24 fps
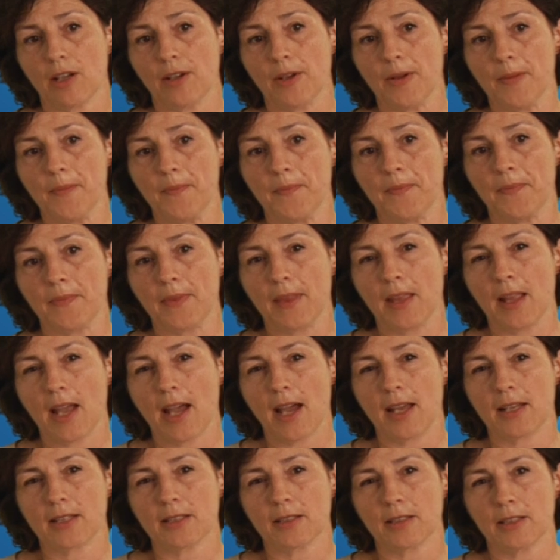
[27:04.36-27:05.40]

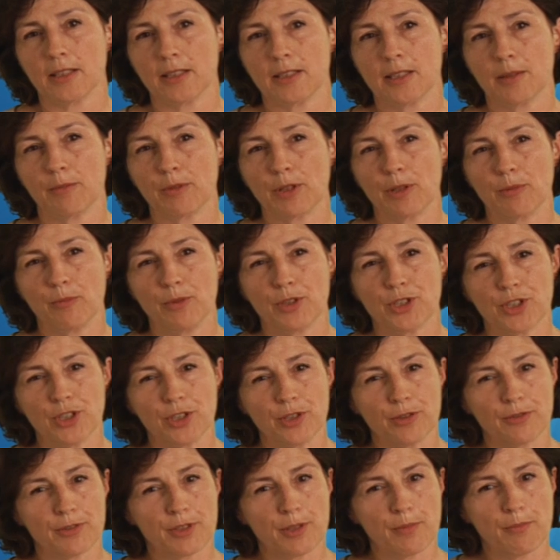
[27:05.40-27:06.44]
at a
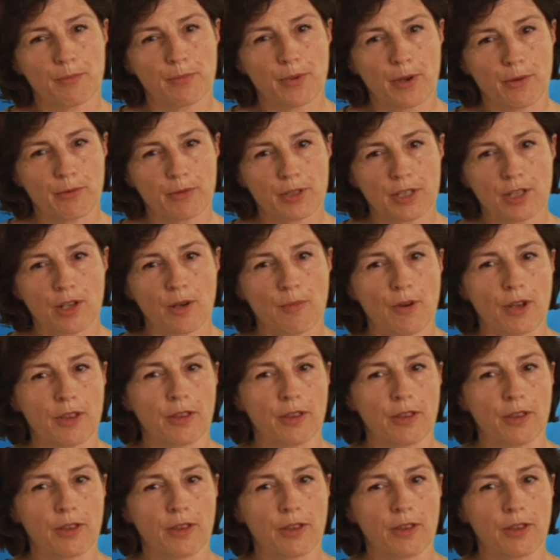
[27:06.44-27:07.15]
Wbgu symposium